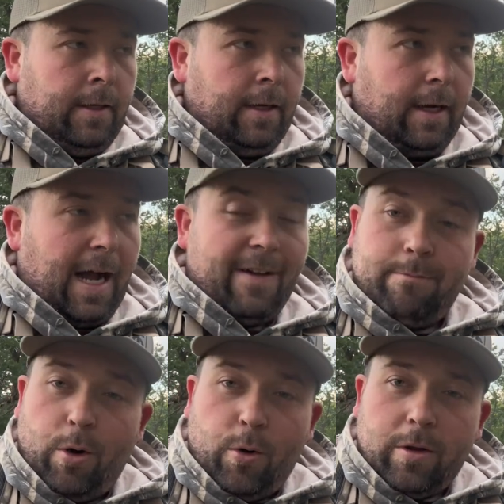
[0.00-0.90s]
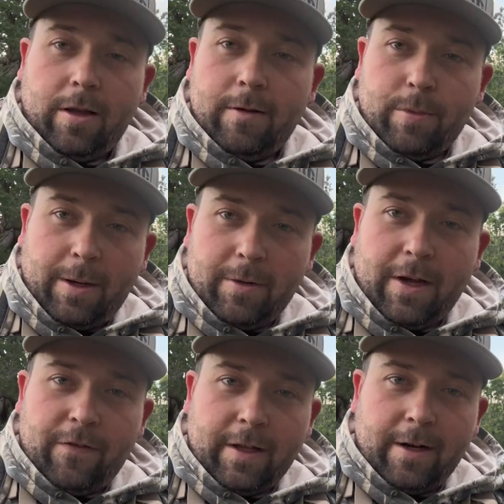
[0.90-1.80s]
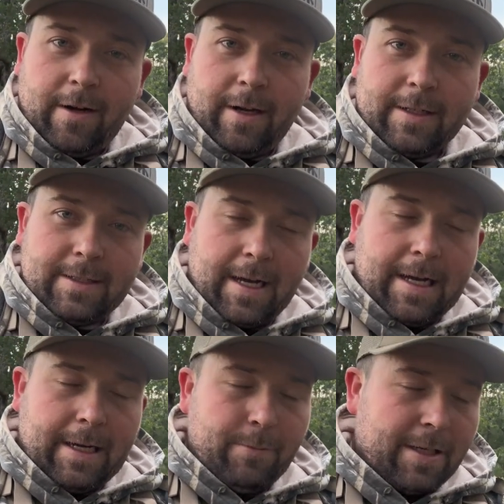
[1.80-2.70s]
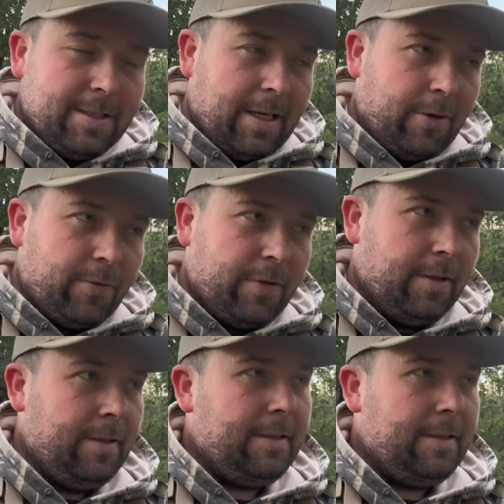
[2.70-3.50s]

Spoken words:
I have both, but I'm definitely an onX guy myself.